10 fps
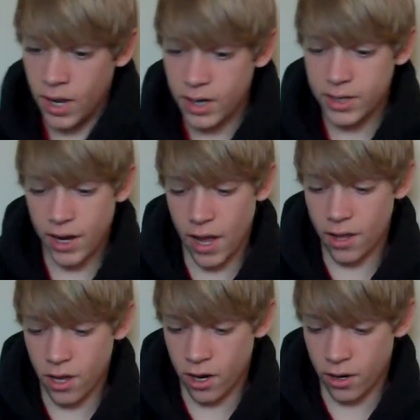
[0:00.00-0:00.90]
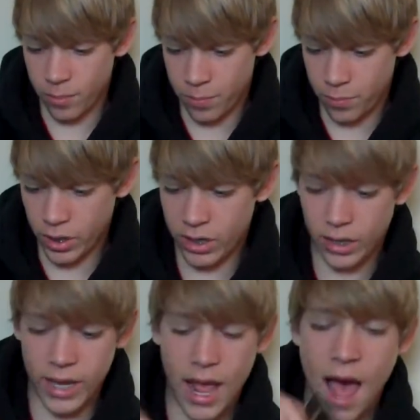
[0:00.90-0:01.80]
Next I got a
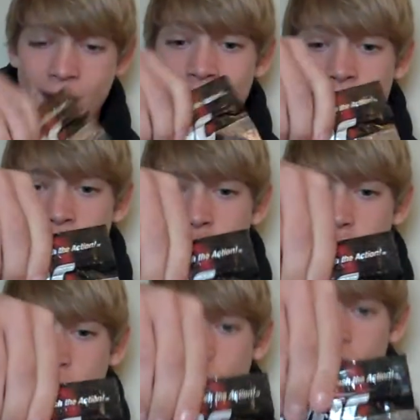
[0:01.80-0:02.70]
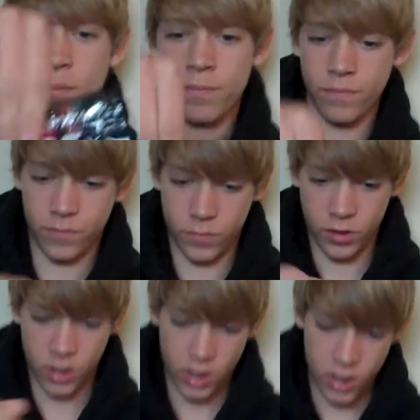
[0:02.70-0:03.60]
Berkley Havoc Juice Worm.
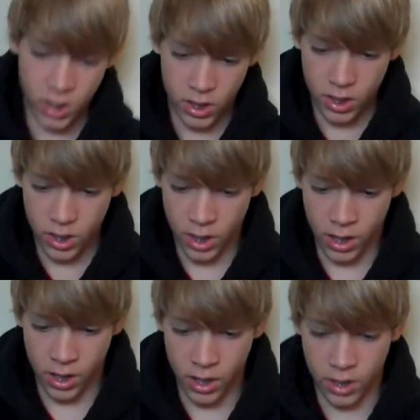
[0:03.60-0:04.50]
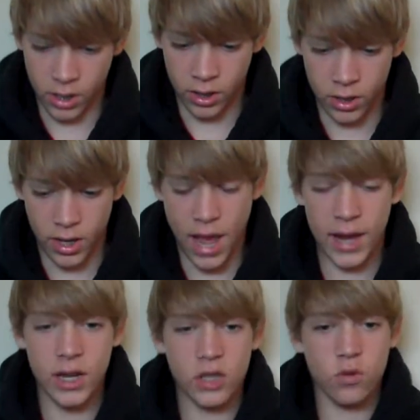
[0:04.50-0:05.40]
Uh,
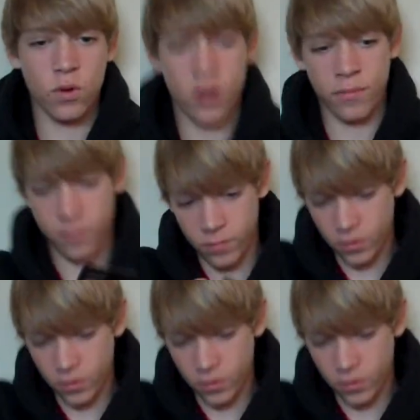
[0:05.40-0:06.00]
8 inch worm.